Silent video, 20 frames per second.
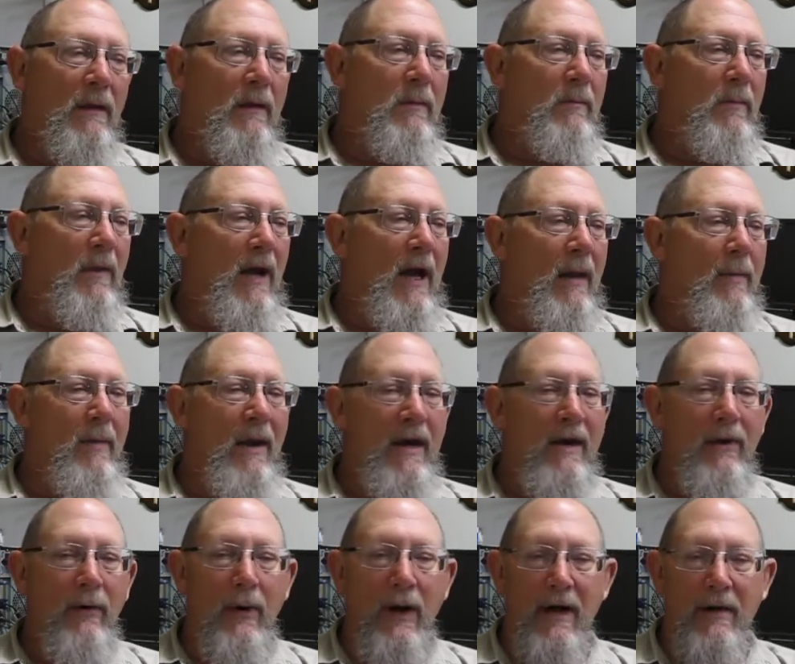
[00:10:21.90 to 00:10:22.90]
I had made
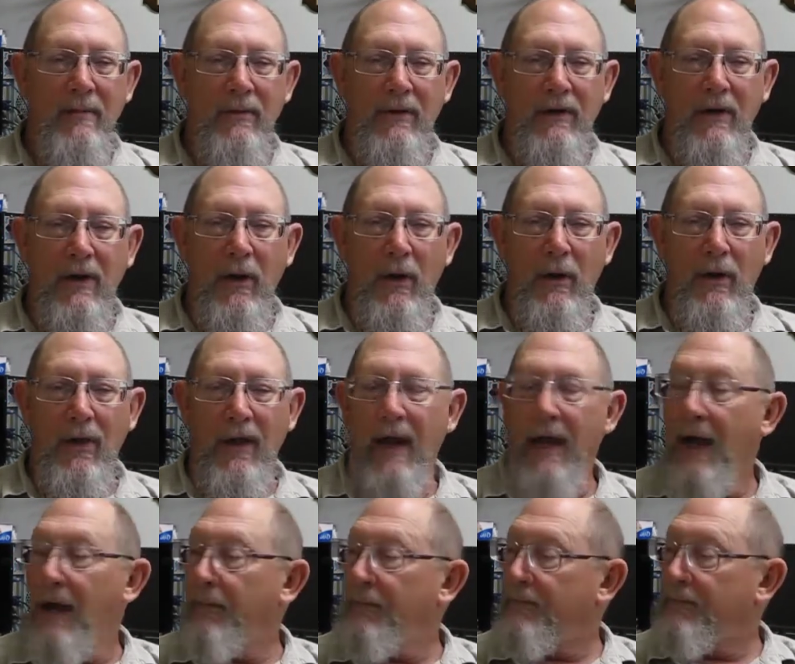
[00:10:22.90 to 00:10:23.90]
arrangements to go to
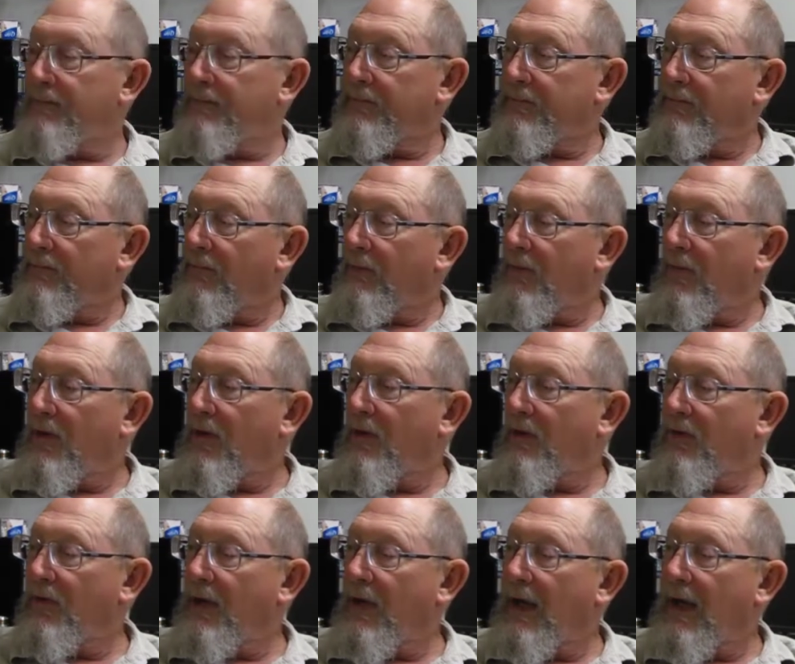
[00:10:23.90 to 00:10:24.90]
that
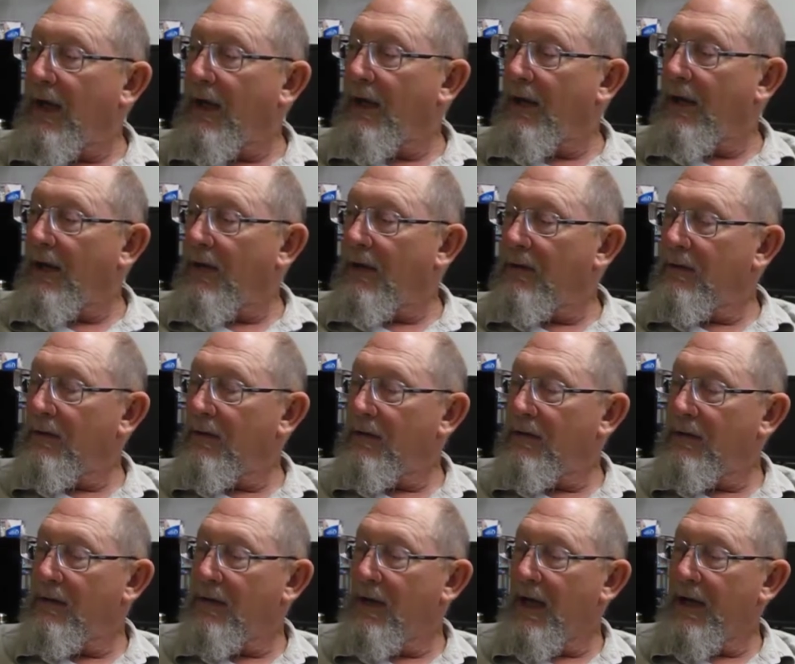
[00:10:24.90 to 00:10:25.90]
because I
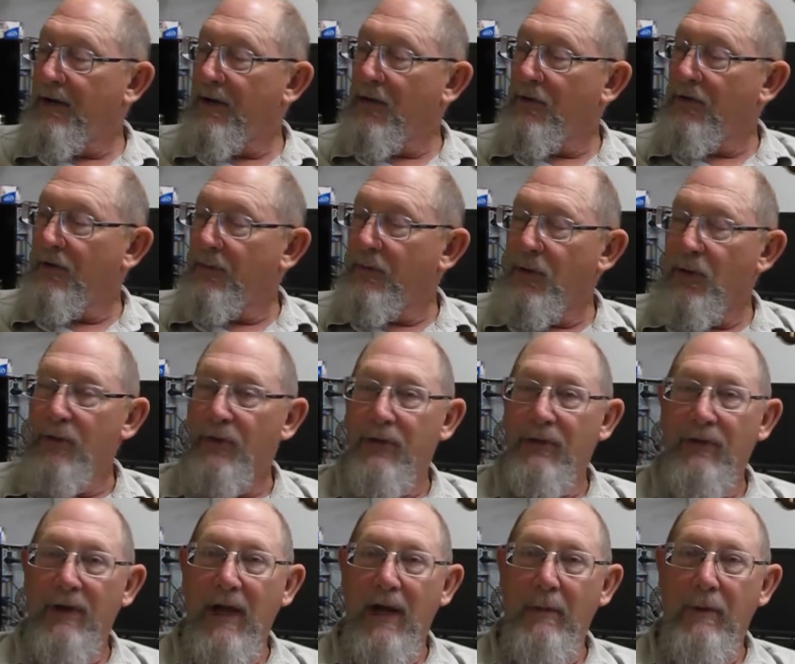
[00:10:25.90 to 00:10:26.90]
do some
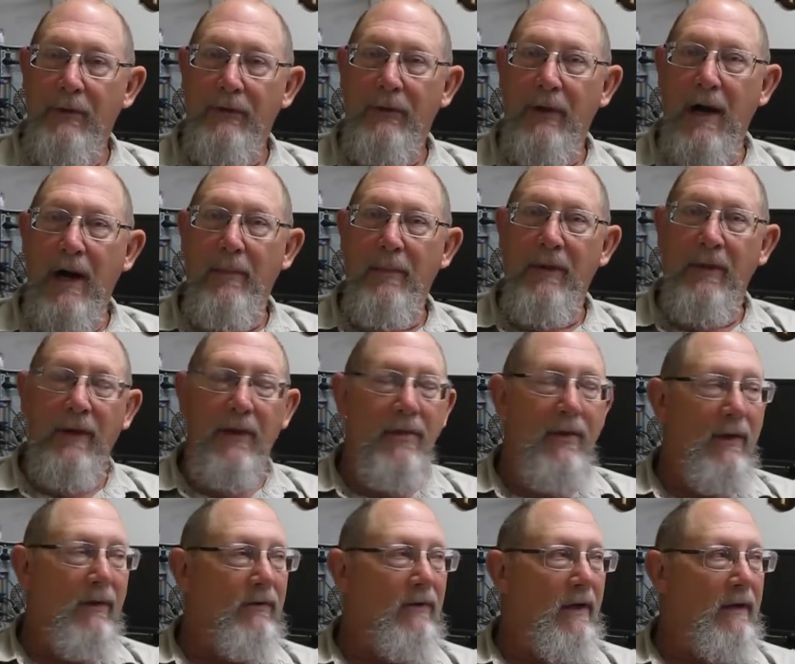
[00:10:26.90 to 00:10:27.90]
nuisance animal trapping and
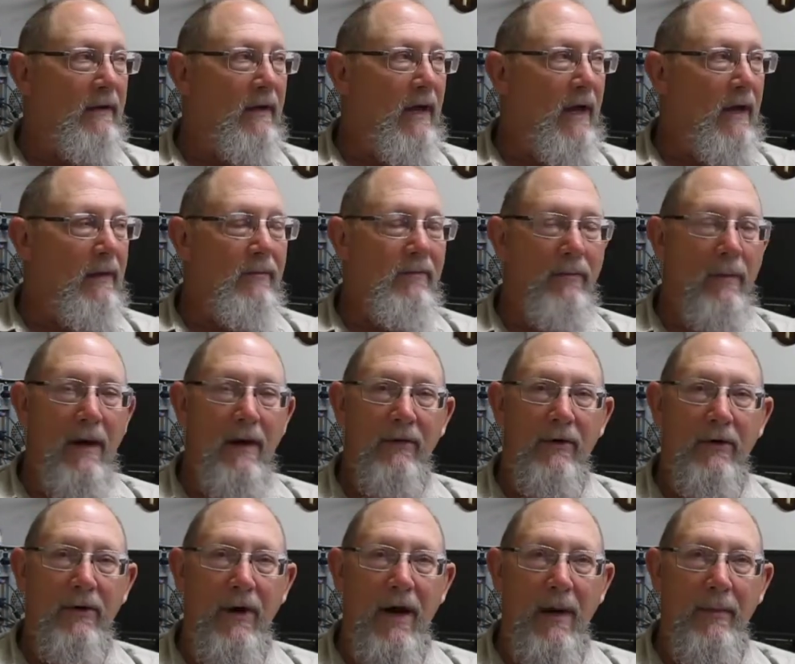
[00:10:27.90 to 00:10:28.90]
things like that, and beaver
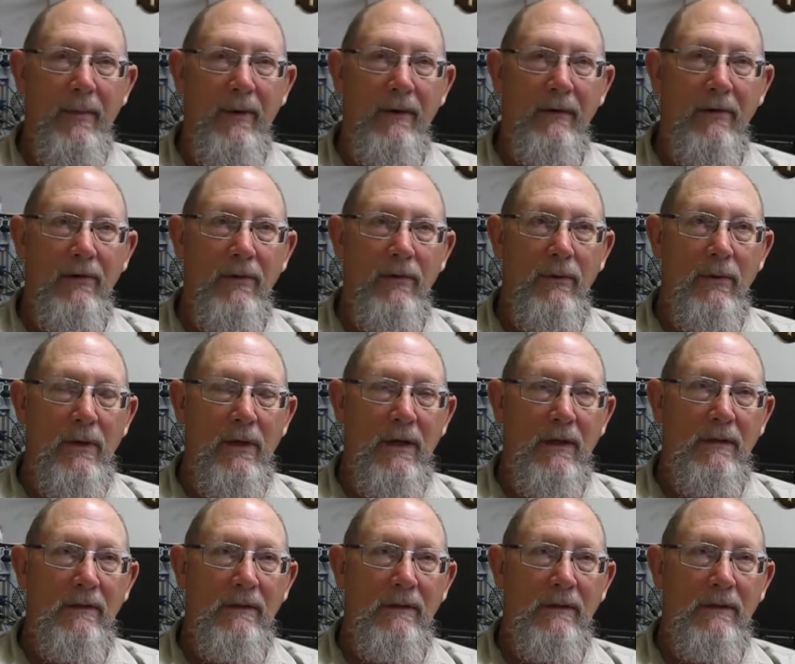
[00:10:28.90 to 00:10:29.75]
trapping to